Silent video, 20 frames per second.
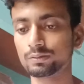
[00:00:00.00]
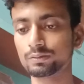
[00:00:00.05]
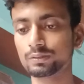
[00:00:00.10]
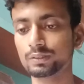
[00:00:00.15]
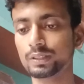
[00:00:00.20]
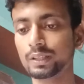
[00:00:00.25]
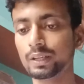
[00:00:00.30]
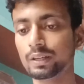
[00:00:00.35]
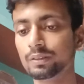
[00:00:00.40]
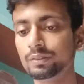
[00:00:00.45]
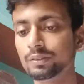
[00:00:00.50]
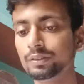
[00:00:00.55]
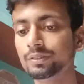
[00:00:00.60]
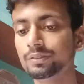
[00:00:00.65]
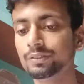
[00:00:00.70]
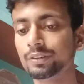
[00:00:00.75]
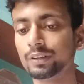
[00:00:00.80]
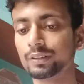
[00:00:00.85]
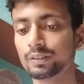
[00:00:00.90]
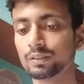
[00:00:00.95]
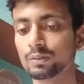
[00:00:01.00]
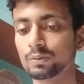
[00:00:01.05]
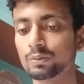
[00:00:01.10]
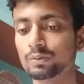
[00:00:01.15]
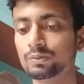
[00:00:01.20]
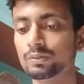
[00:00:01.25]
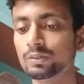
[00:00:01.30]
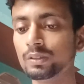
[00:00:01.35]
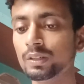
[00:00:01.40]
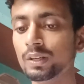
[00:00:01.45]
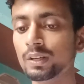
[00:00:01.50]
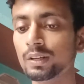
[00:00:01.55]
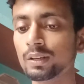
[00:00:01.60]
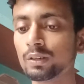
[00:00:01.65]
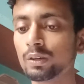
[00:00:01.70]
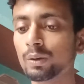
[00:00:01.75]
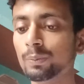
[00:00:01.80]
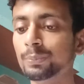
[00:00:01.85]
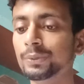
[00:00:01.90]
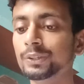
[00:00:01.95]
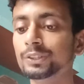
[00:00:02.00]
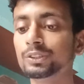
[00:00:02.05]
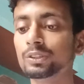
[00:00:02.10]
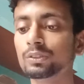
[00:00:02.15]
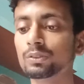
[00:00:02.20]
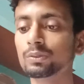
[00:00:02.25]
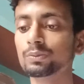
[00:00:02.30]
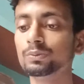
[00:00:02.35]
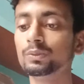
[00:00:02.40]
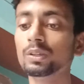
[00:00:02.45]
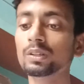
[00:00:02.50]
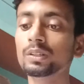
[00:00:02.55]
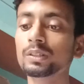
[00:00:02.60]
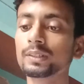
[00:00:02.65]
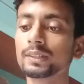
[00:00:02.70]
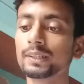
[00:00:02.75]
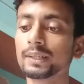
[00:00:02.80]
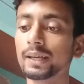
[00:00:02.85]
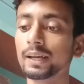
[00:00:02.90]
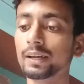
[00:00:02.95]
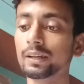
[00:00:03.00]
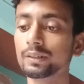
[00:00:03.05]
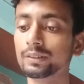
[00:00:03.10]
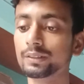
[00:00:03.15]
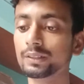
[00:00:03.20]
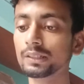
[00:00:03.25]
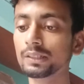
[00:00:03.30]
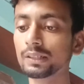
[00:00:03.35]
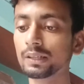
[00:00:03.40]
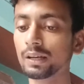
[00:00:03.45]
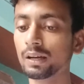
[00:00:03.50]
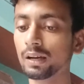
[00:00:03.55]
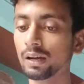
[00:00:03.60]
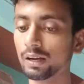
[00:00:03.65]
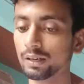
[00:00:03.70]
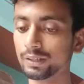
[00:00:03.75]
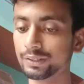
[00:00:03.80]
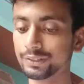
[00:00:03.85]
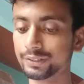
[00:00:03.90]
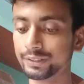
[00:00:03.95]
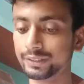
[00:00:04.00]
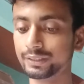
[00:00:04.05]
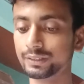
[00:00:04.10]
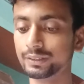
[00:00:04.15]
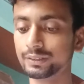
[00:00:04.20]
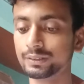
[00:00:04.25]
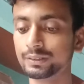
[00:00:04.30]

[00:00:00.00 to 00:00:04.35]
carotid triangle. Compression of the carotid artery